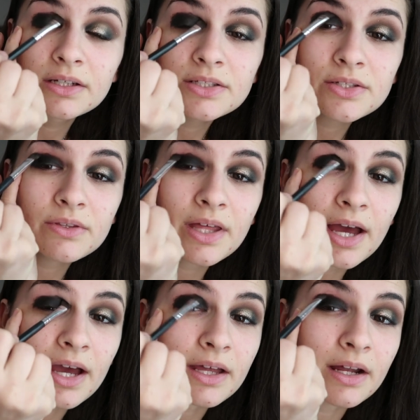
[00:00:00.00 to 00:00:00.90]
so
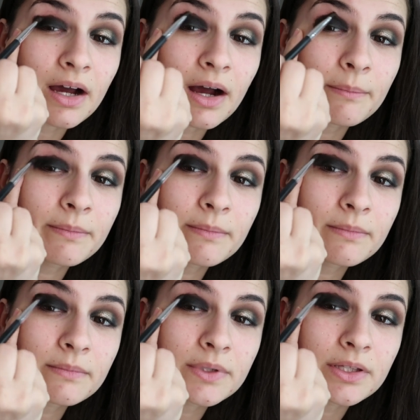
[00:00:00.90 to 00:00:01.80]
that,
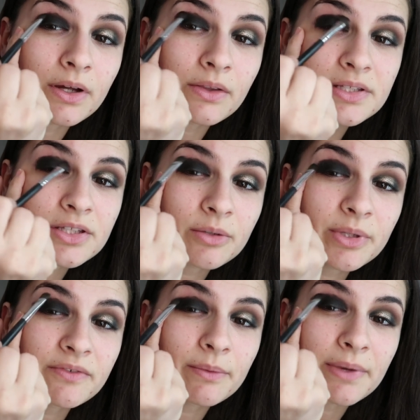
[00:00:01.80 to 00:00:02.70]
um, you know, this little
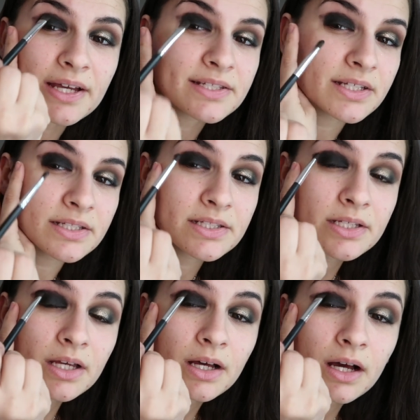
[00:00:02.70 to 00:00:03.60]
bit of a mess is
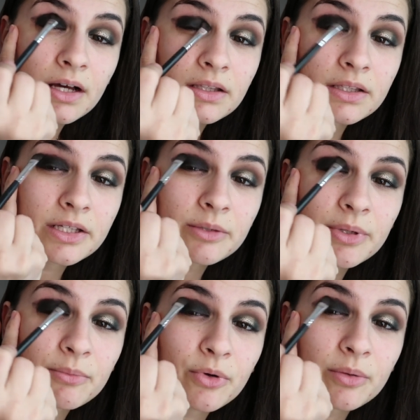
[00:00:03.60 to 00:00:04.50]
a little
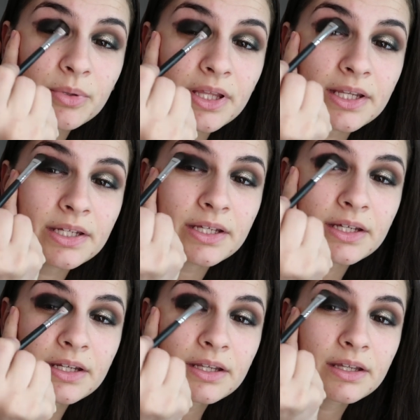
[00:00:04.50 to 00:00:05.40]
bit more
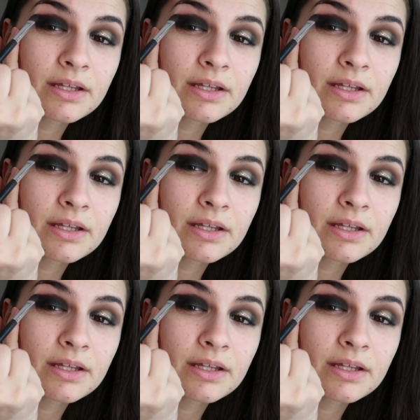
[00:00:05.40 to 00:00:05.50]
blended.